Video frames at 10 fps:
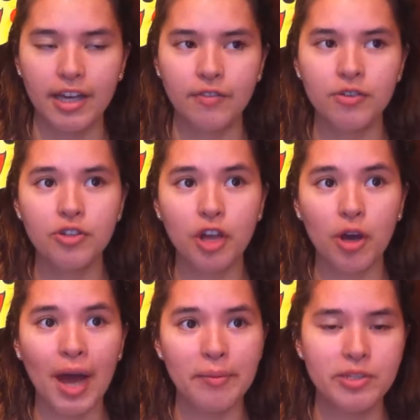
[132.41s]
If you
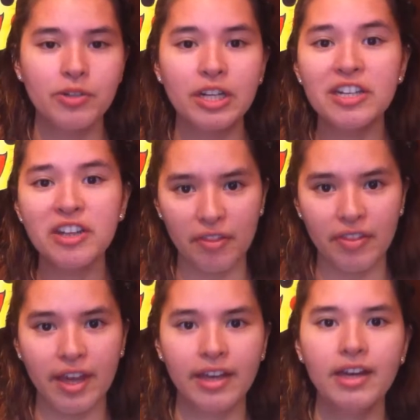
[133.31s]
know absolutely
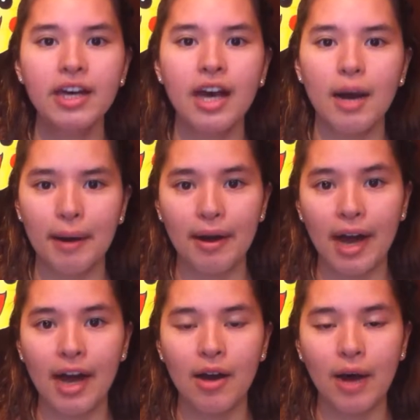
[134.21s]
nothing
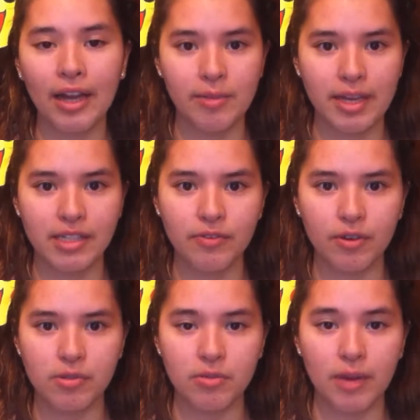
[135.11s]
about how animated
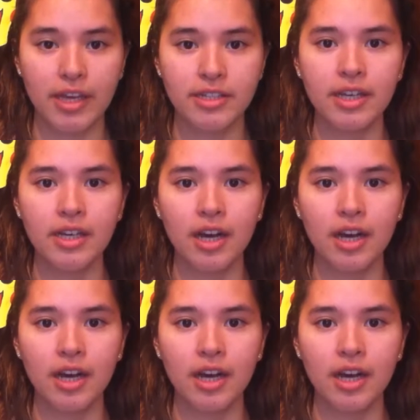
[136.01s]
films are made.